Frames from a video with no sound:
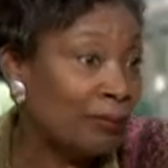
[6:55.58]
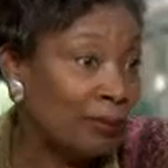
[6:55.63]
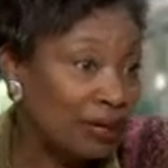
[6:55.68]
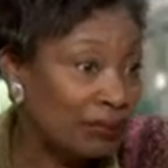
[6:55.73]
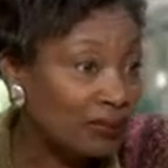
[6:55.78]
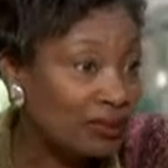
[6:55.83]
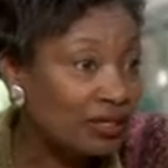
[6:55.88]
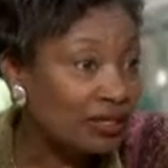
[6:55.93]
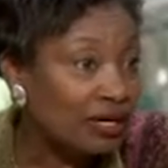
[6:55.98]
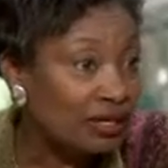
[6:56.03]

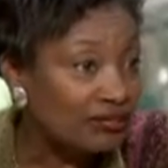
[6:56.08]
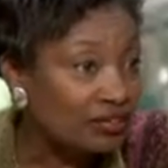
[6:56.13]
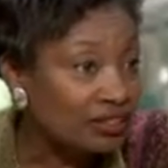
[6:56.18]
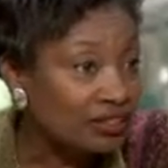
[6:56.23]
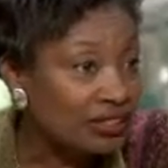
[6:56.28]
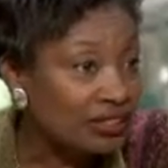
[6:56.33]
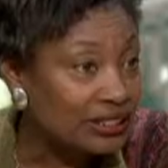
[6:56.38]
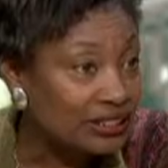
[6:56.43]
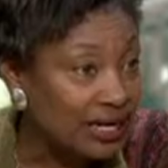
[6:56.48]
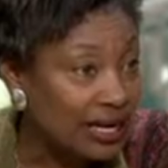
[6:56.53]
met with the
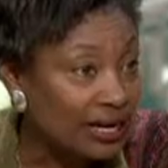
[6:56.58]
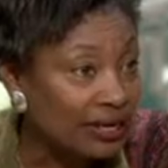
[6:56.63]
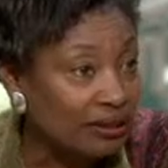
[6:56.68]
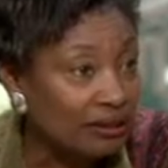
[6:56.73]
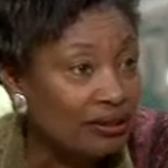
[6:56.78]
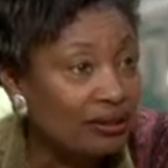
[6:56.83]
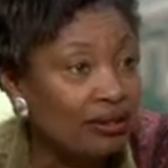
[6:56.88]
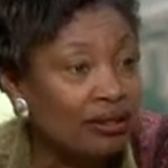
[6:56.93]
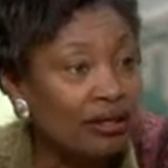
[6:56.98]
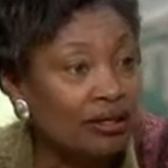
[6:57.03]
governor today.
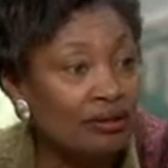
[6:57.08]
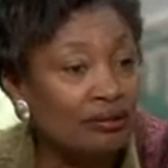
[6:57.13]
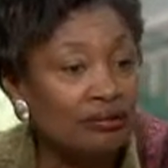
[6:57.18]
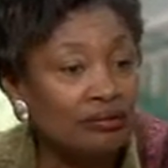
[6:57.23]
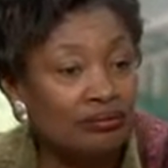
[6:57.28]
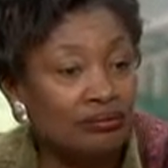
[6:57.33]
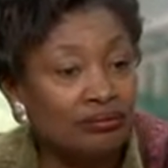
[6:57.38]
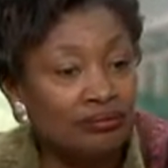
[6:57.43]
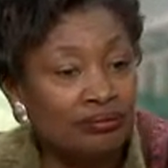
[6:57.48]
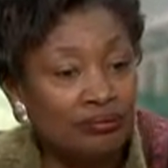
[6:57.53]

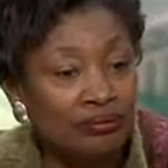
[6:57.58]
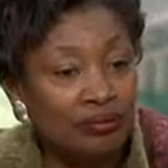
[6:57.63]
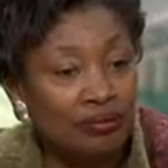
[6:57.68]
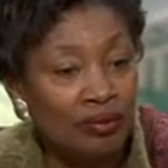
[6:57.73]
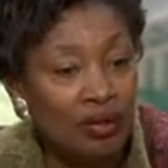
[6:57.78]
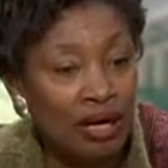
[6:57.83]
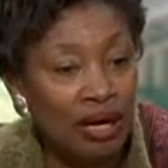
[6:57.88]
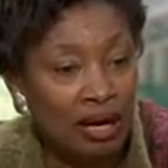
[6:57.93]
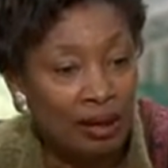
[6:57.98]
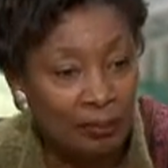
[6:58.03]

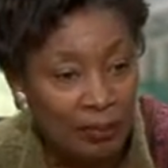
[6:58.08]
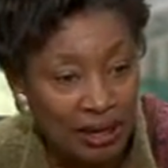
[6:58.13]
I